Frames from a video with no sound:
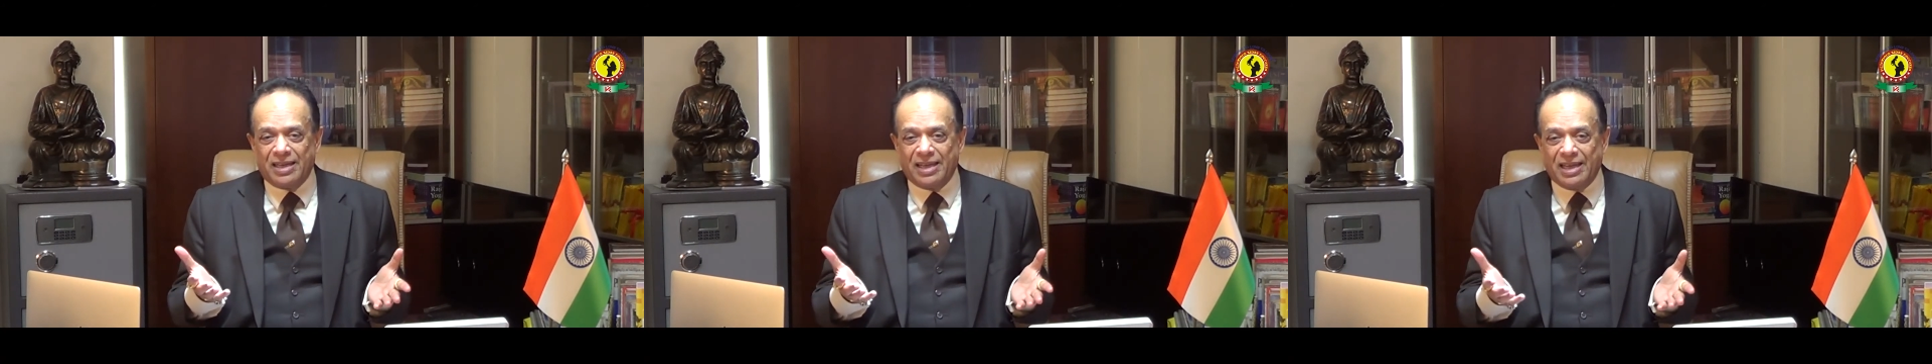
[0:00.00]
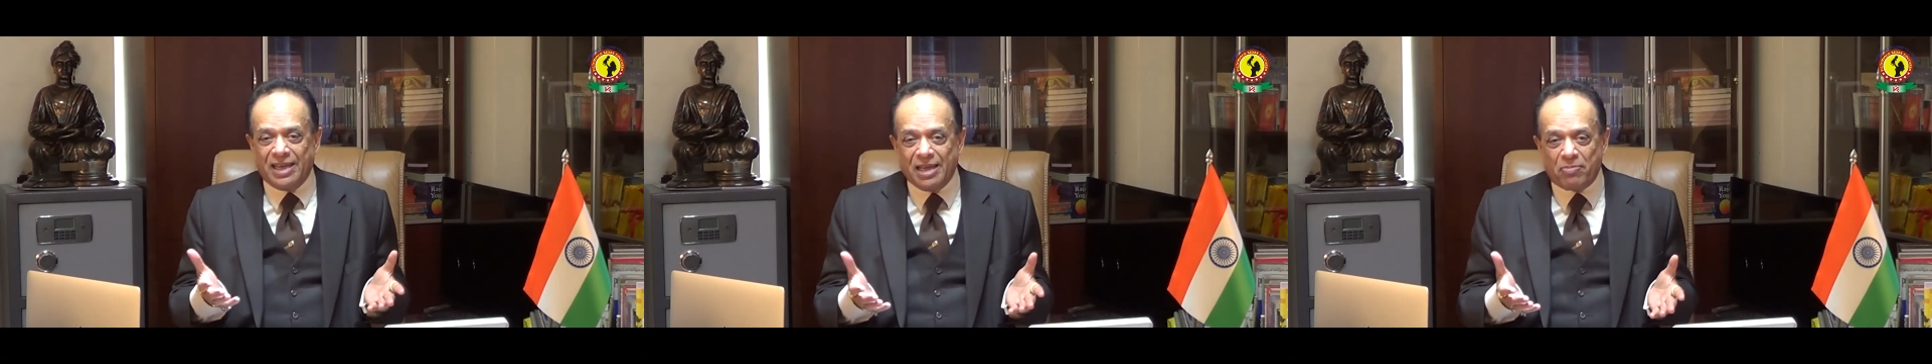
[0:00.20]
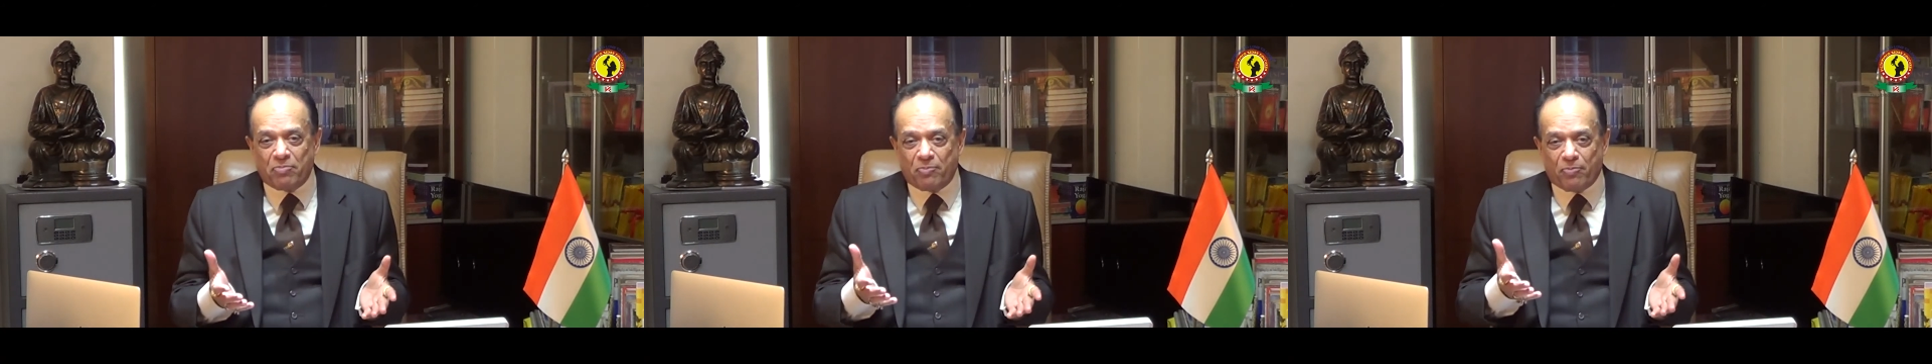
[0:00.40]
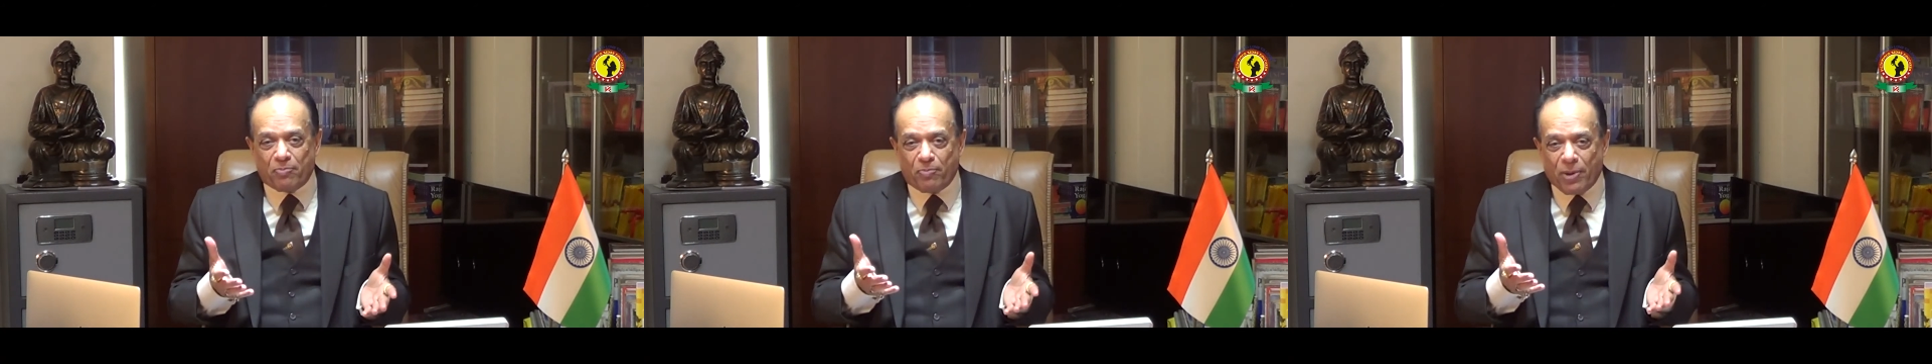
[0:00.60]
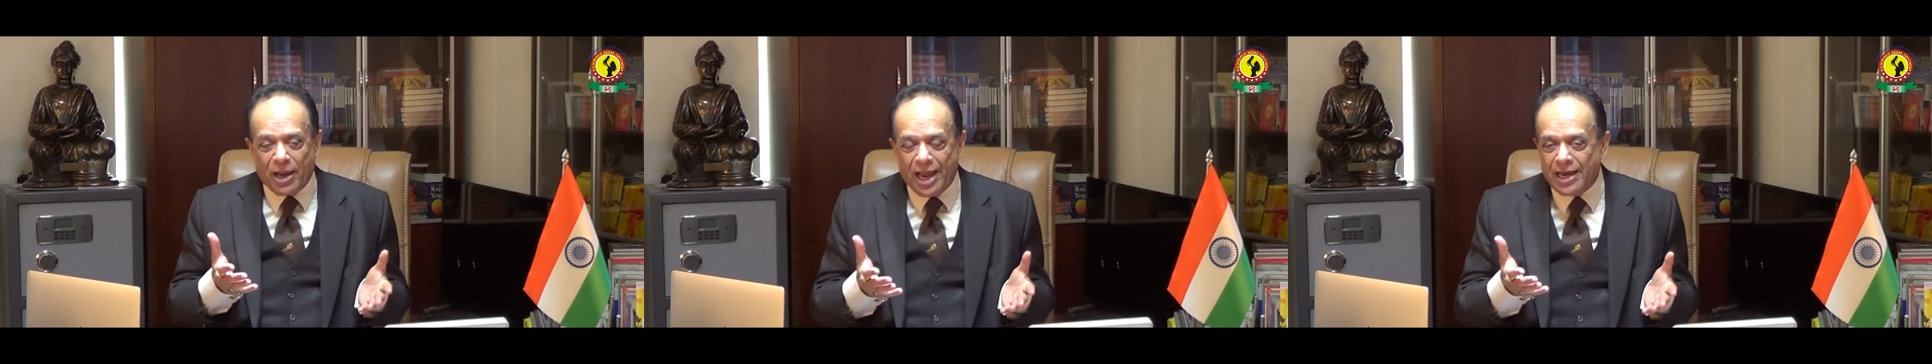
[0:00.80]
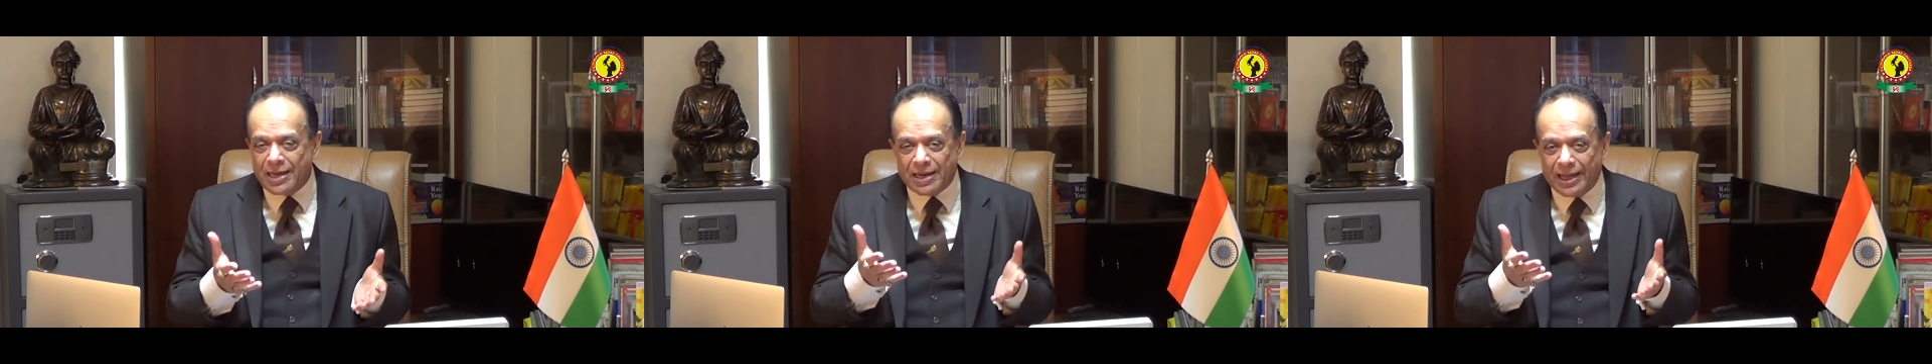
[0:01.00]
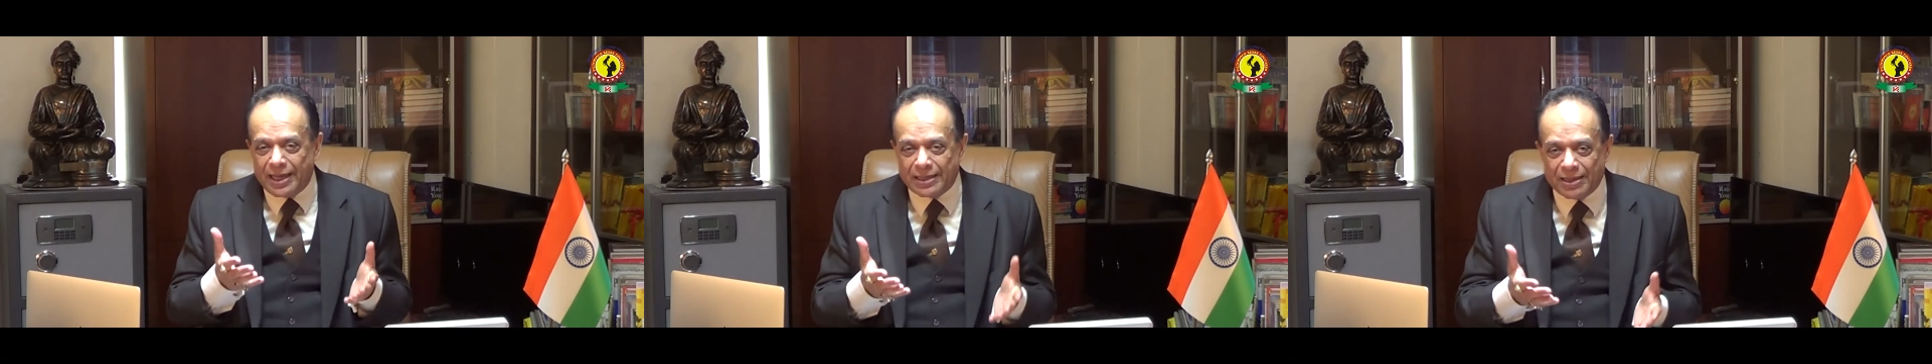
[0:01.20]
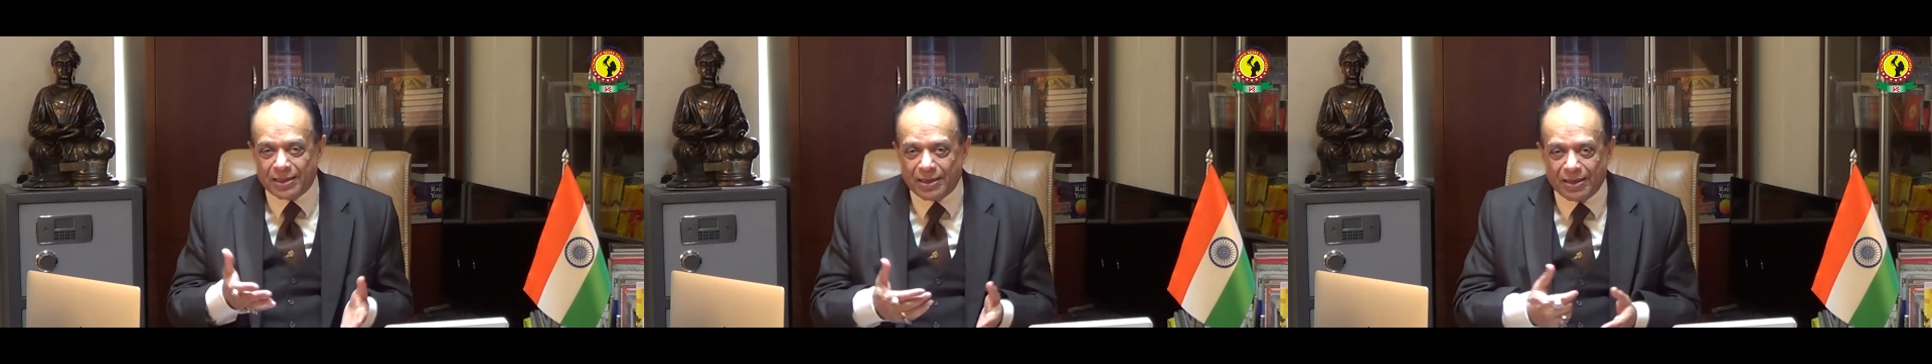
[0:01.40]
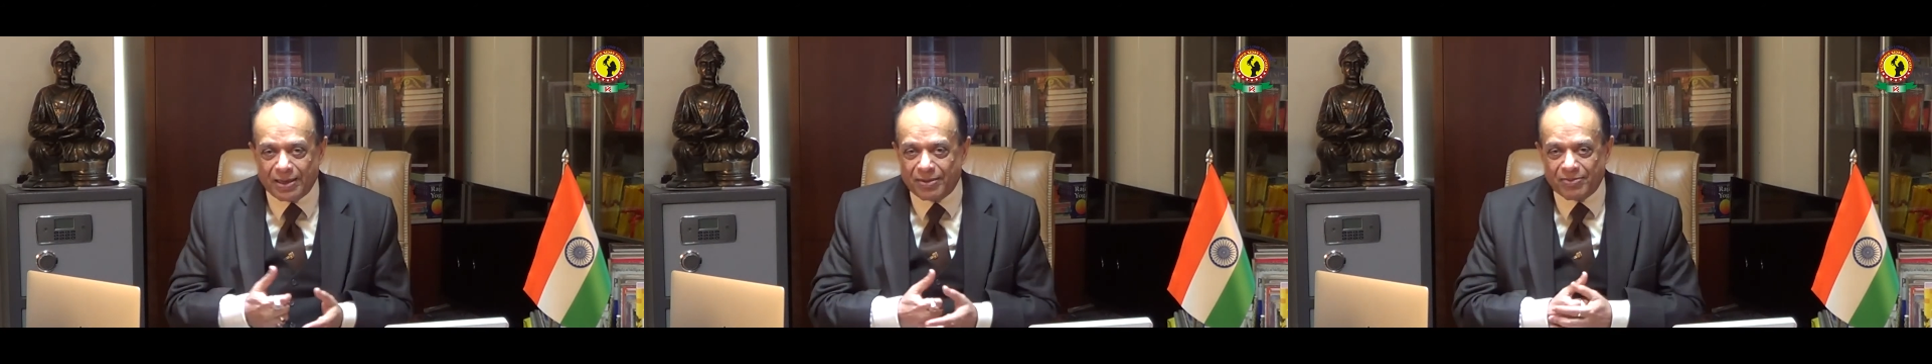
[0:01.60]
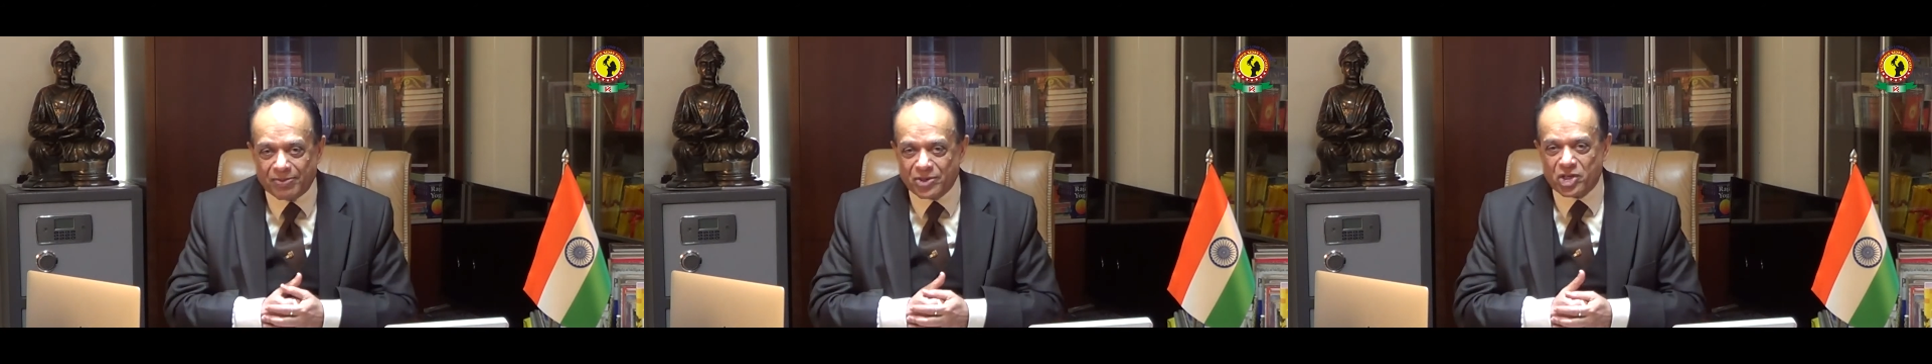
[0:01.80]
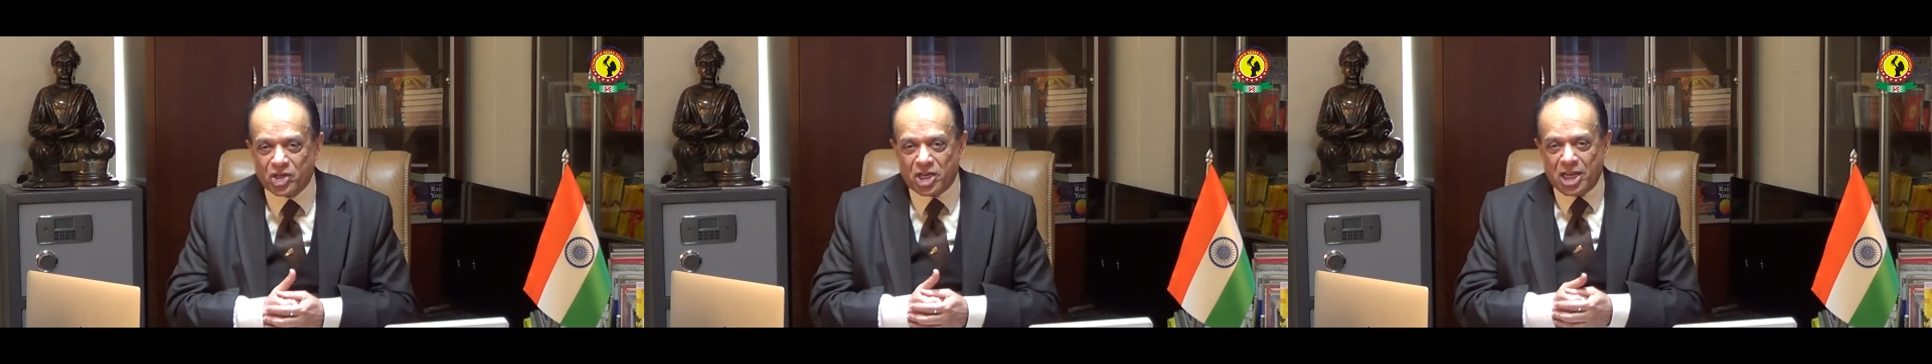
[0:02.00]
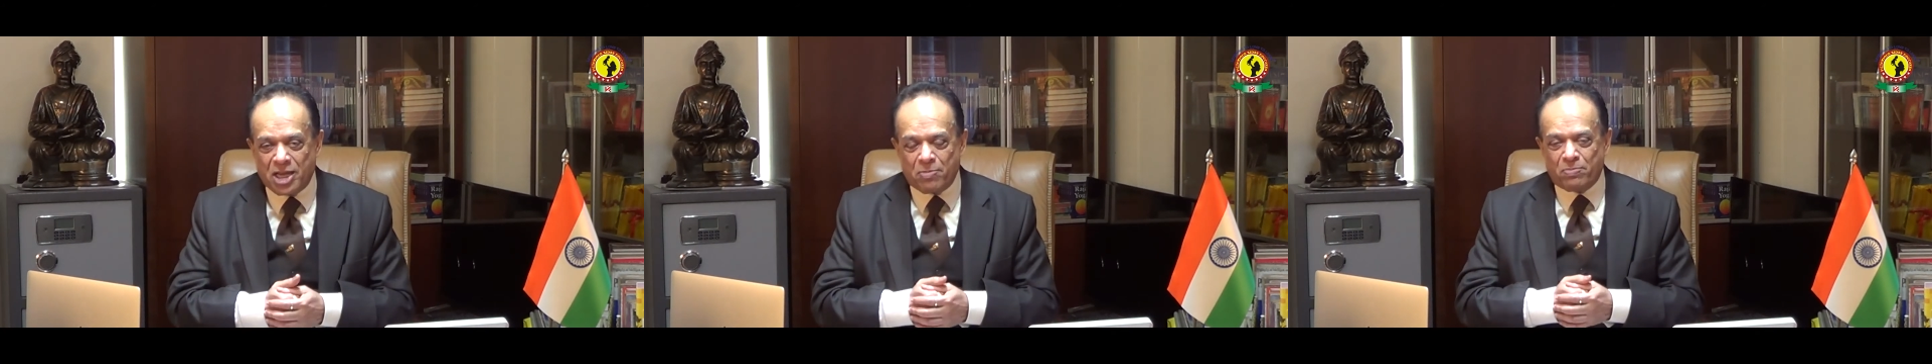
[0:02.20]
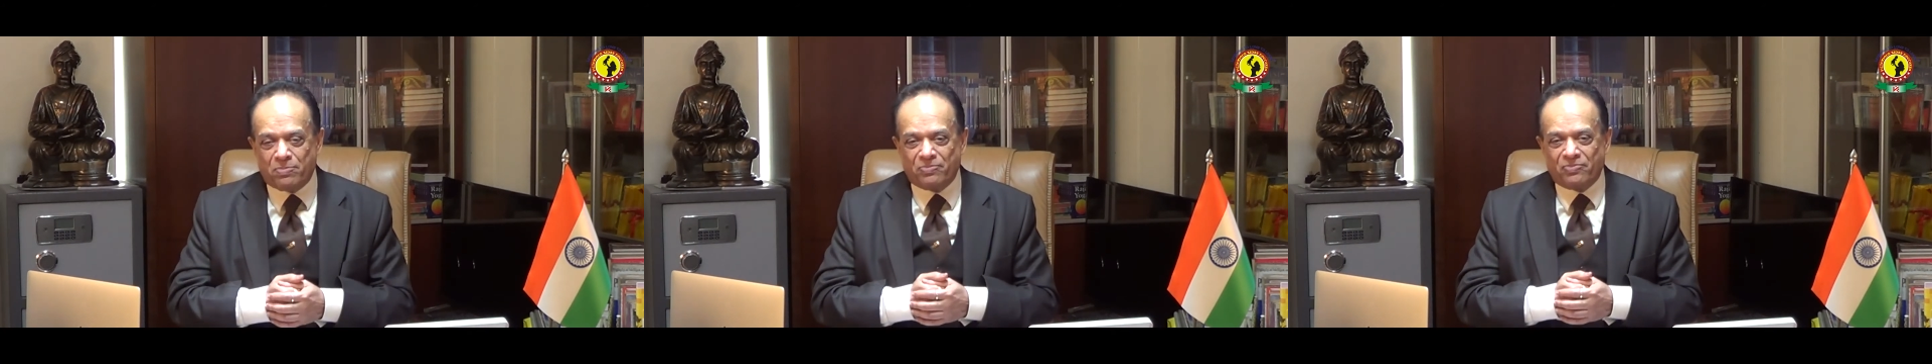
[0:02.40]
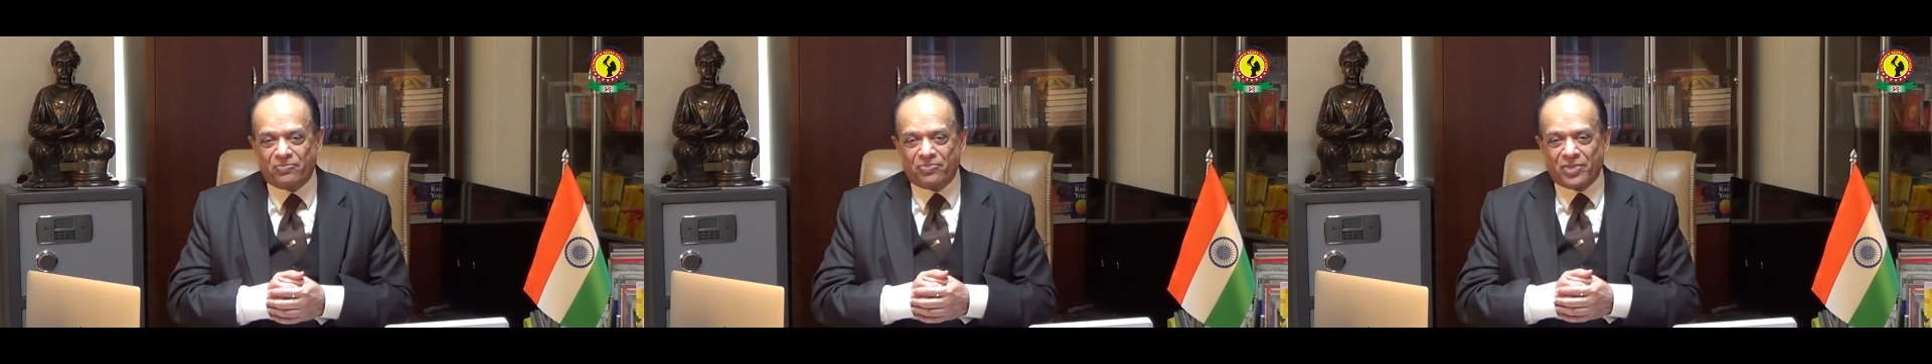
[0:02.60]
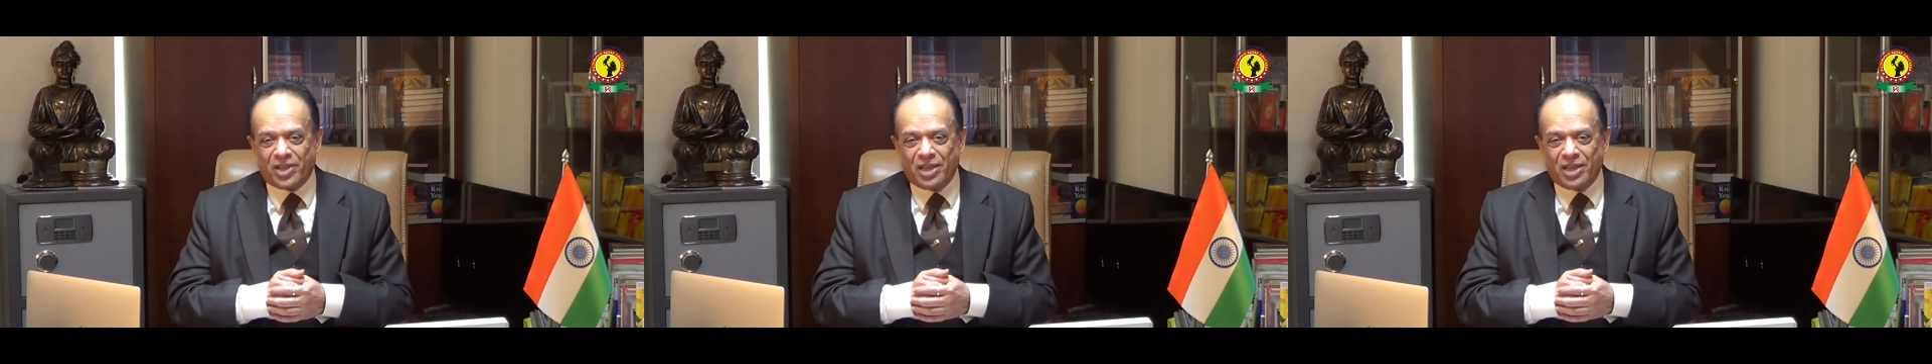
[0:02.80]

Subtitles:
He played like the sheep.